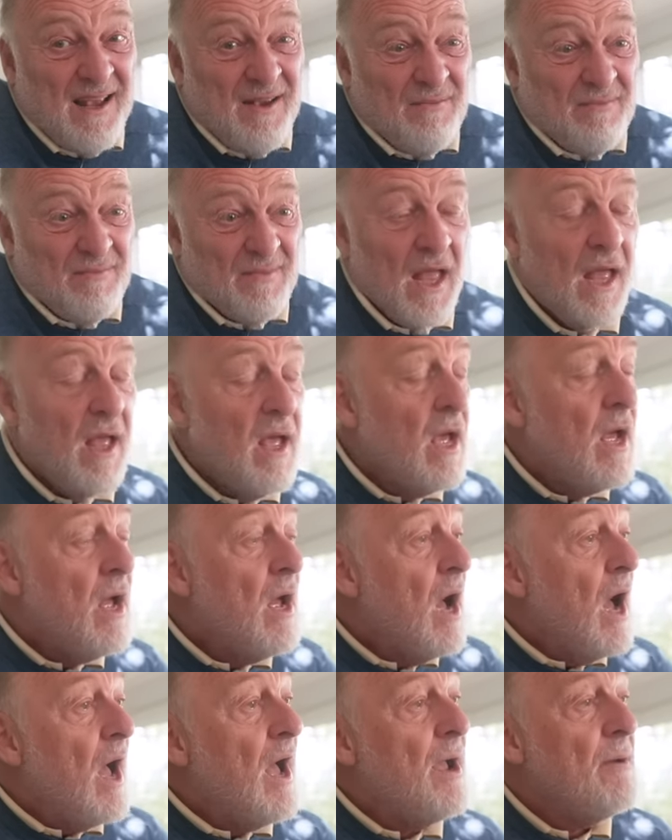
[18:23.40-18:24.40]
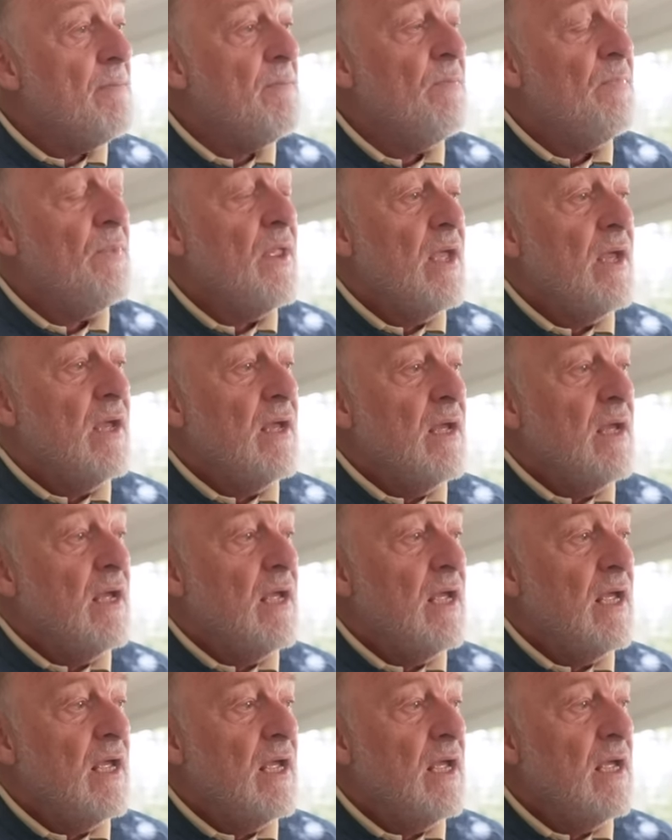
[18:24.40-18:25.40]
you? Um,
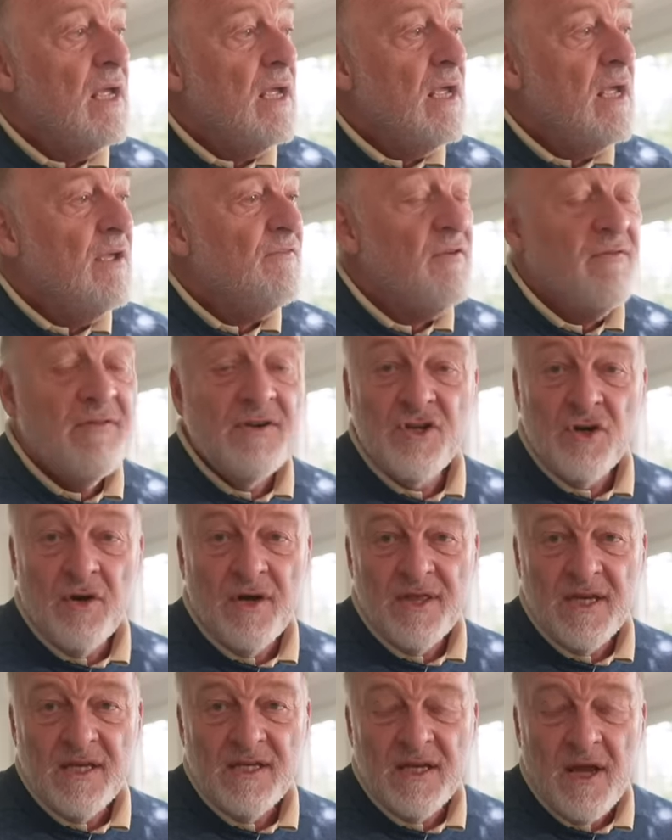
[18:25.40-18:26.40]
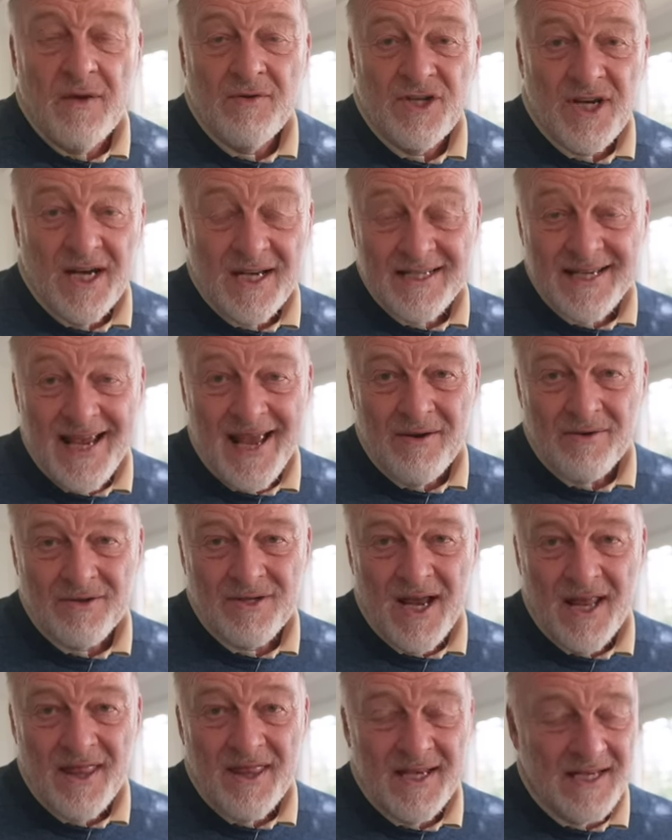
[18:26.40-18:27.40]
if you've enjoyed this, go and check us
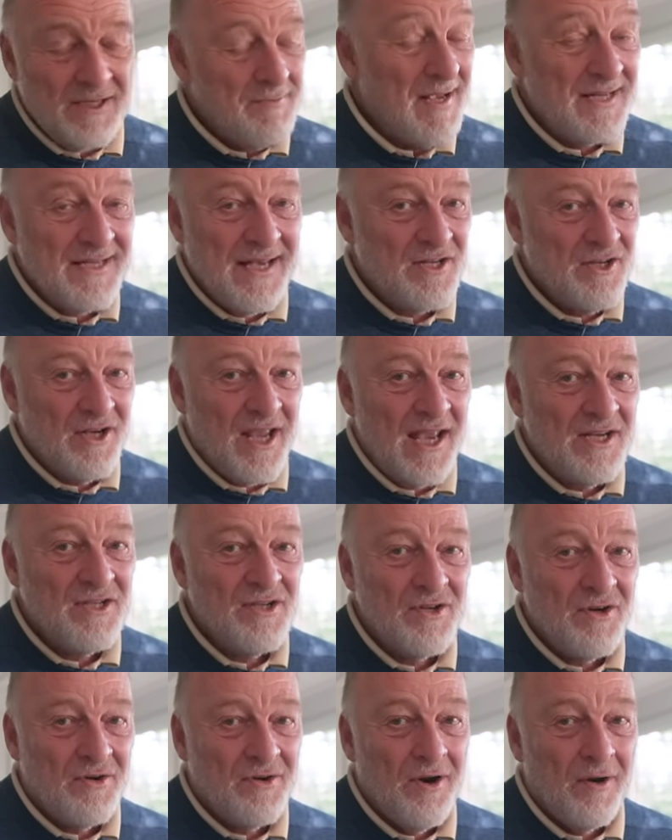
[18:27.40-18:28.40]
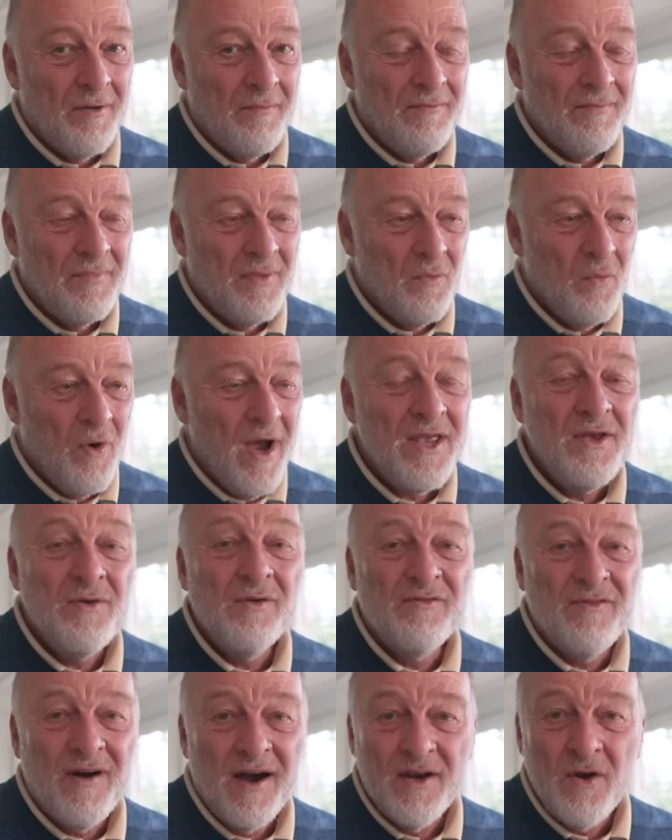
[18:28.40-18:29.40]
out at thinkspaceeducation.com, where
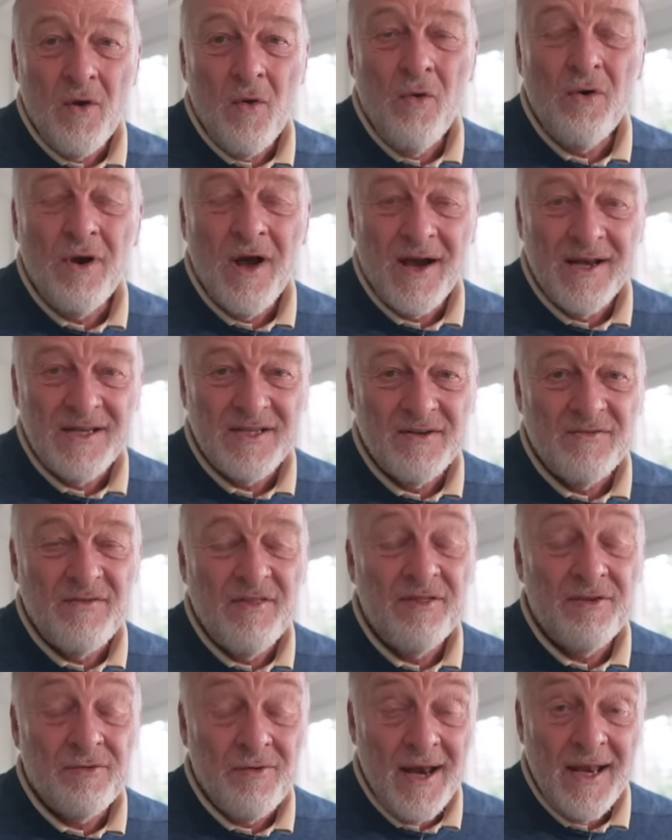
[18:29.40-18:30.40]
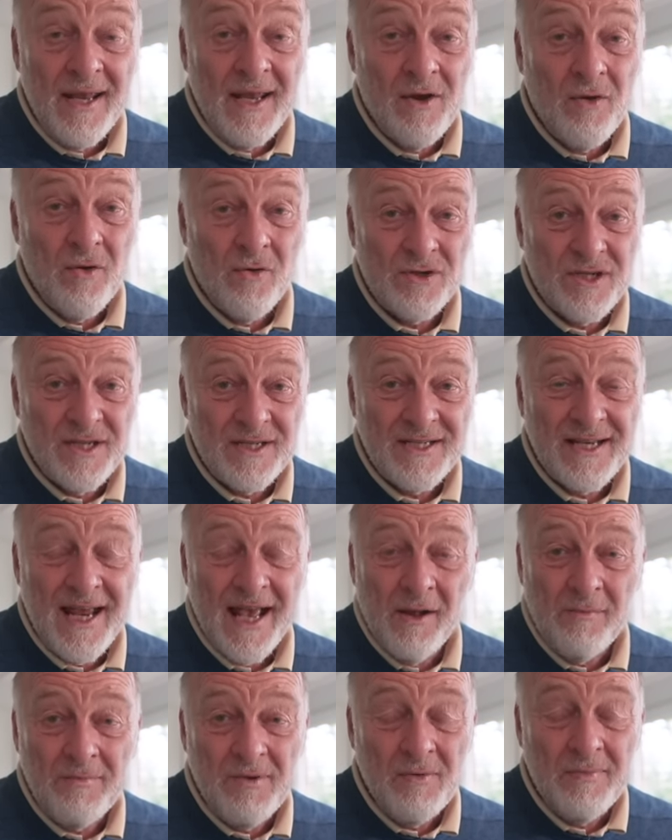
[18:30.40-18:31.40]
you'll find all kinds of thrilling courses to
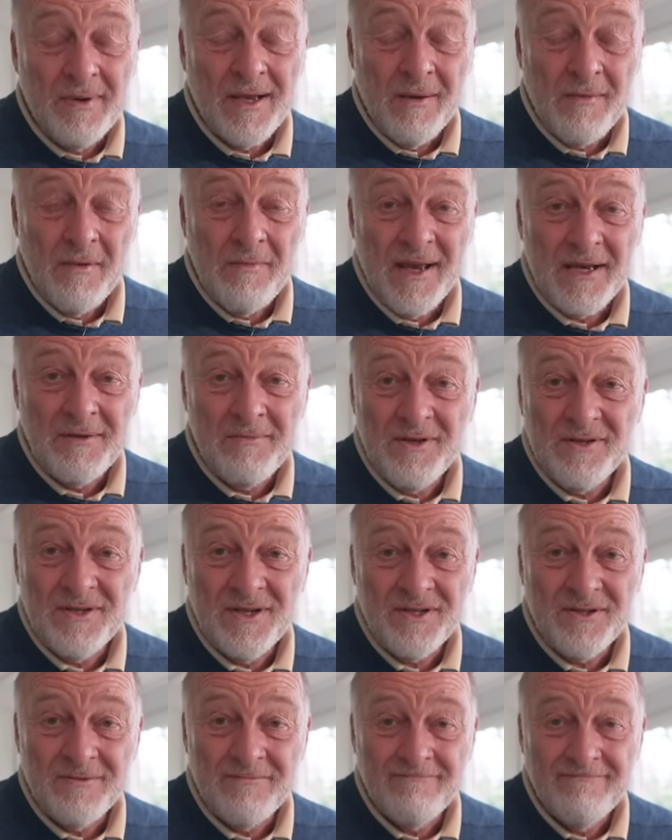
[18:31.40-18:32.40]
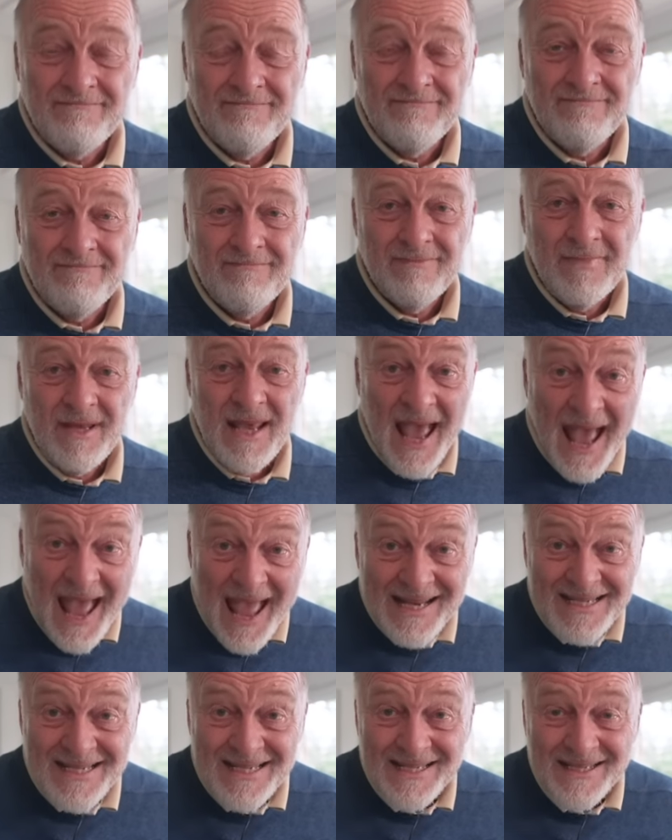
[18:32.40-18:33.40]
help you become a better musician.
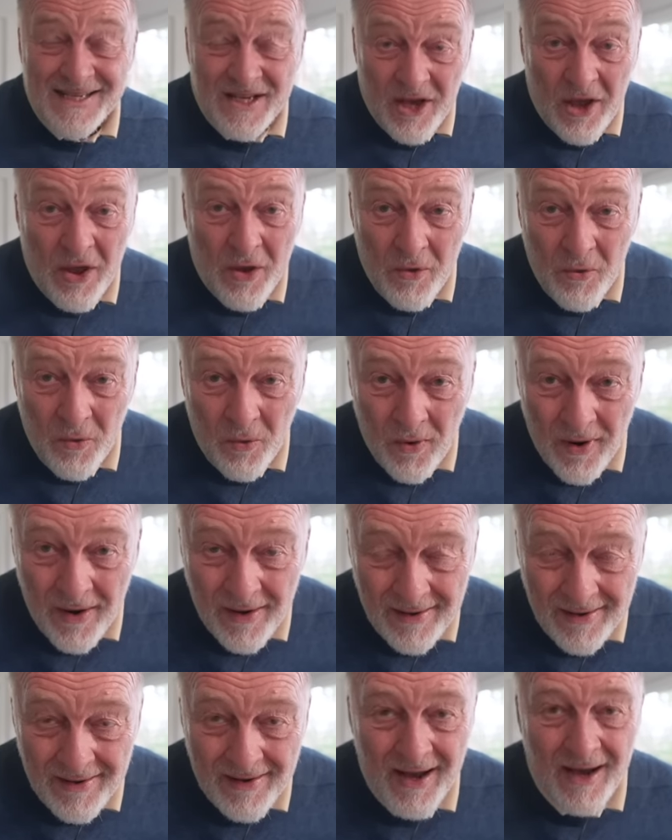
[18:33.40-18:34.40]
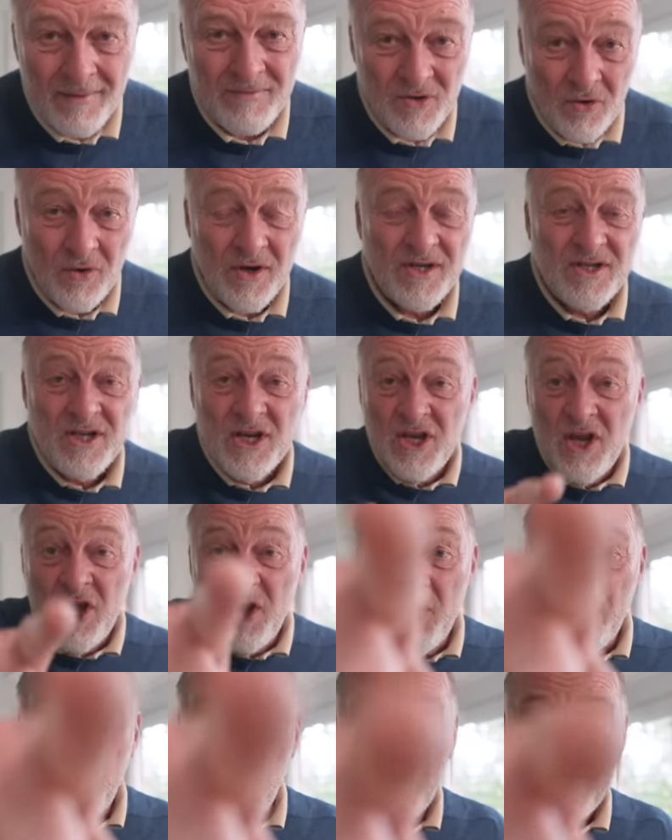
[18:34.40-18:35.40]
Yes, you! I'm talking to
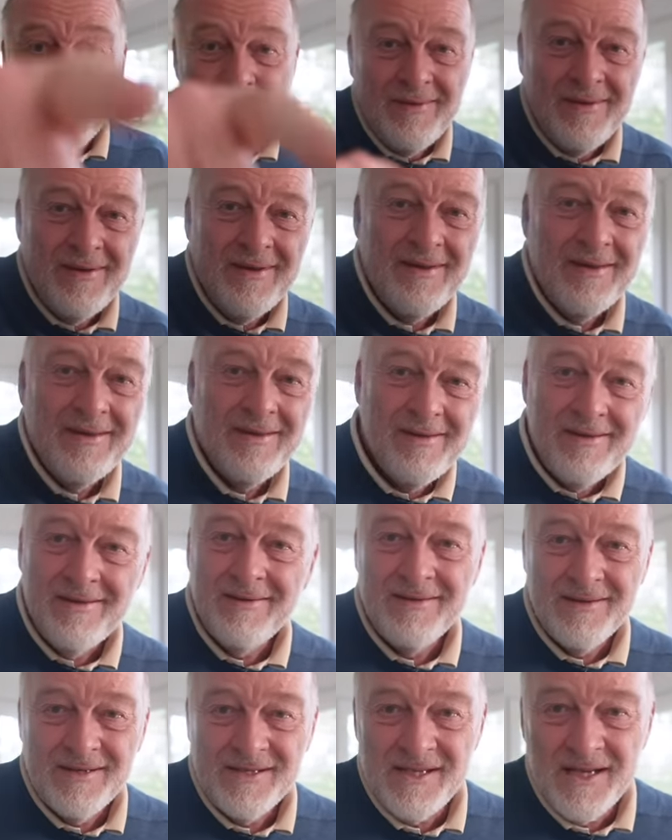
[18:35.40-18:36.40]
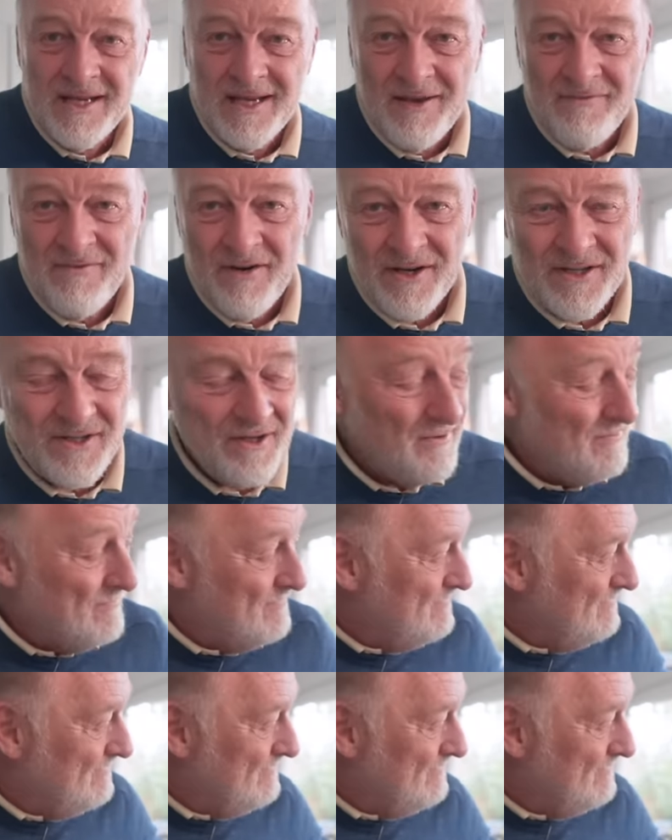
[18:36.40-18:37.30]
you. See you again very soon.